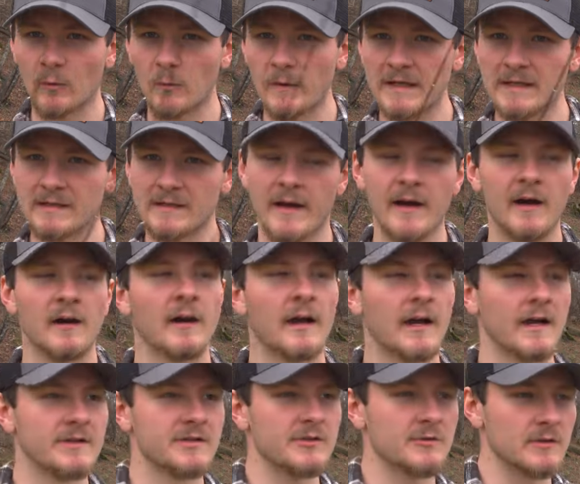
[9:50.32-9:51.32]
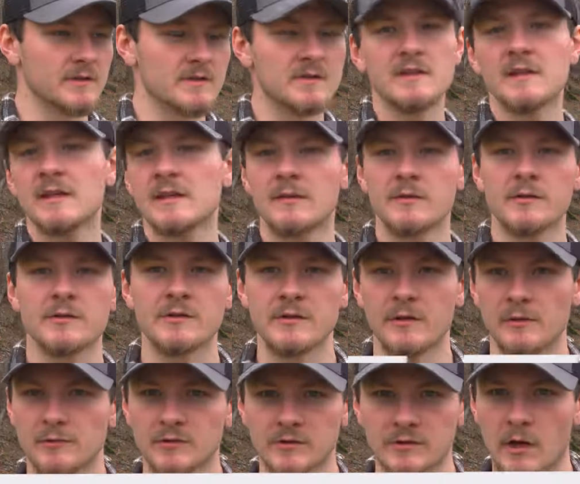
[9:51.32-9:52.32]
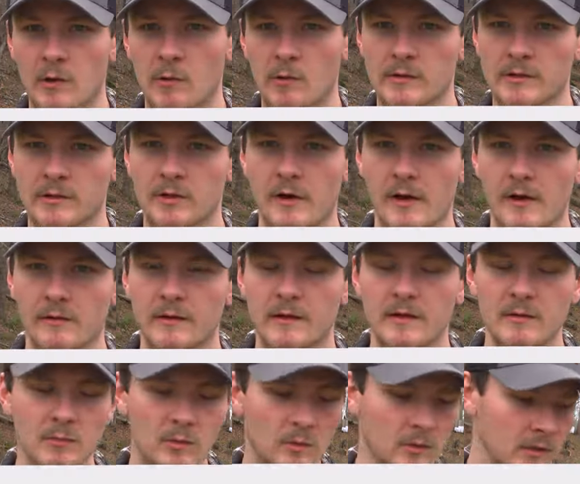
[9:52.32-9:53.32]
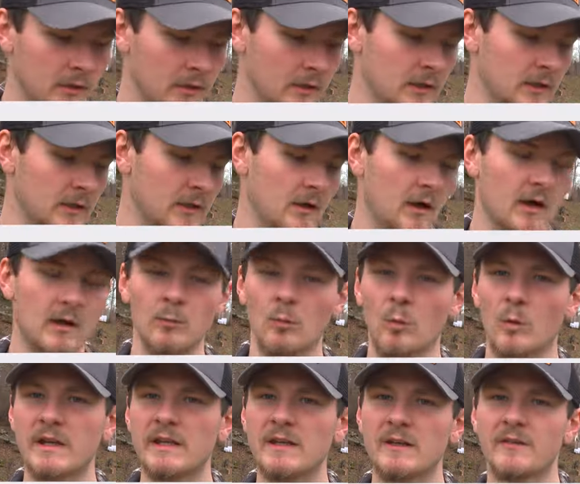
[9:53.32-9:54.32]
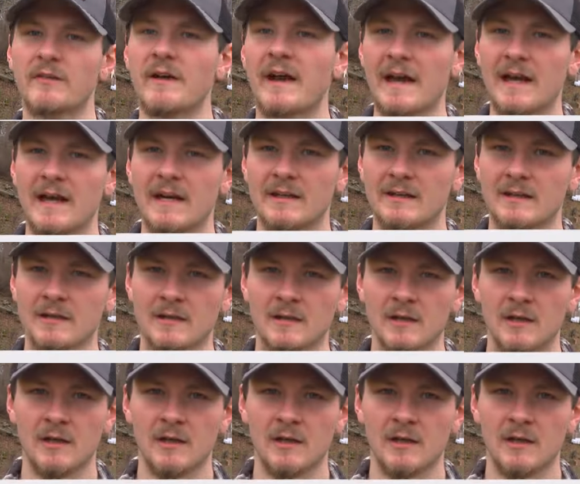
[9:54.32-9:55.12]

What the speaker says: a week now. As you can see, there's no snow on the ground anymore. We have had